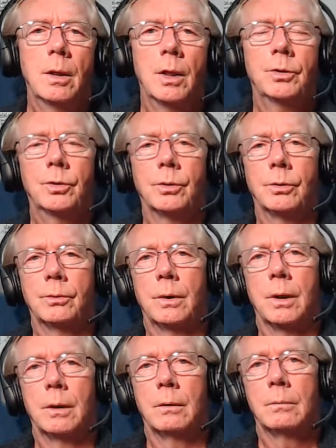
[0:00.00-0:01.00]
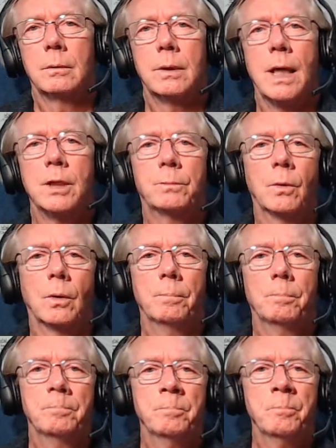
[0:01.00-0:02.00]
in your dashboard.
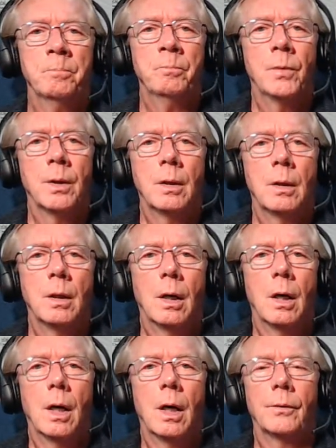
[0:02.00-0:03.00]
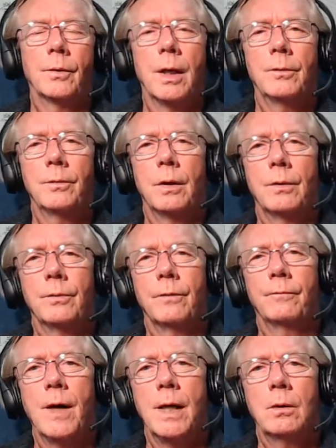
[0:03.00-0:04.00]
And
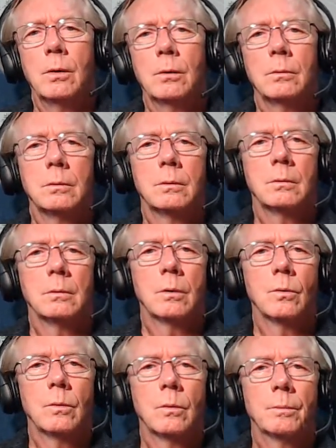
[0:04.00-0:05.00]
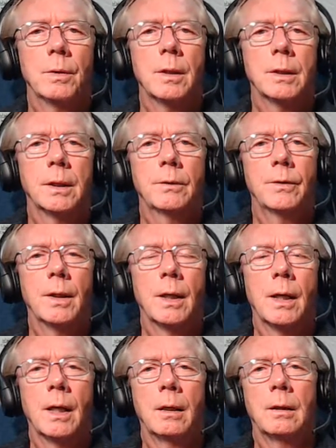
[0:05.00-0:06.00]
the final plugin
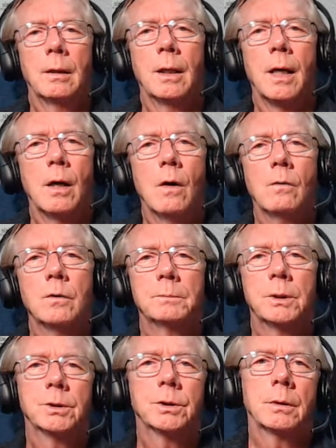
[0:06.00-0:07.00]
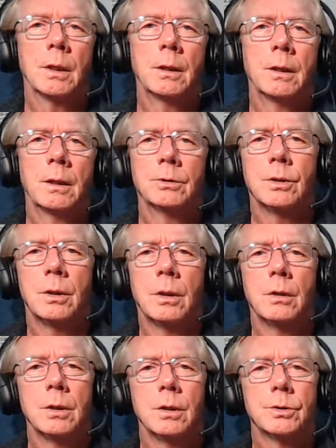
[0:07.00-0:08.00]
that I always make sure I
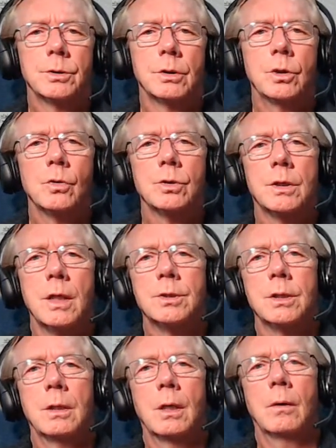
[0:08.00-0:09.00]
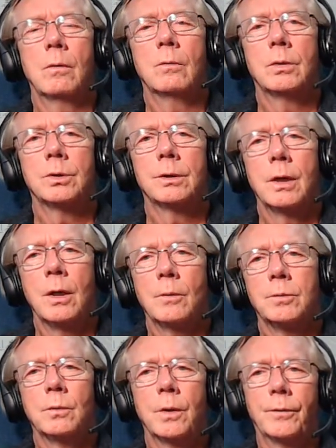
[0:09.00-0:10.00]
install is Yoast SEO, which
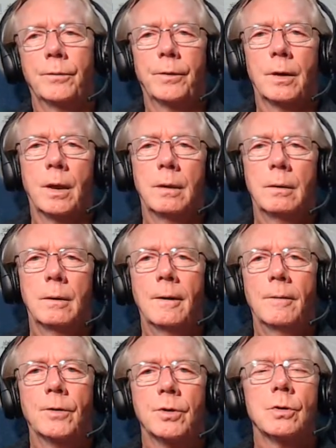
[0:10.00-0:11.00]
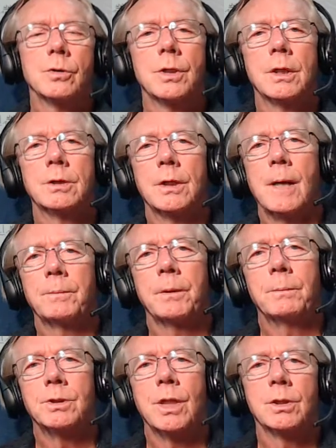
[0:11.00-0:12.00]
helps with the search engine
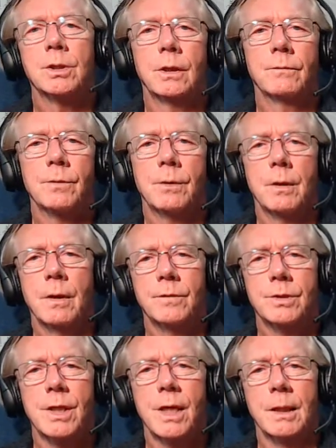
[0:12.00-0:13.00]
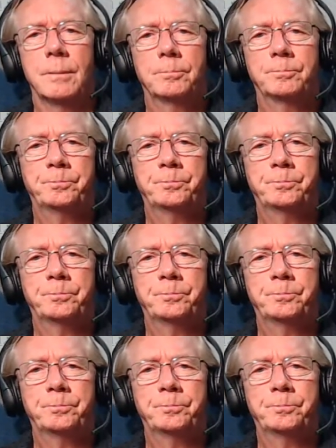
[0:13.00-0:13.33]
optimization of the site.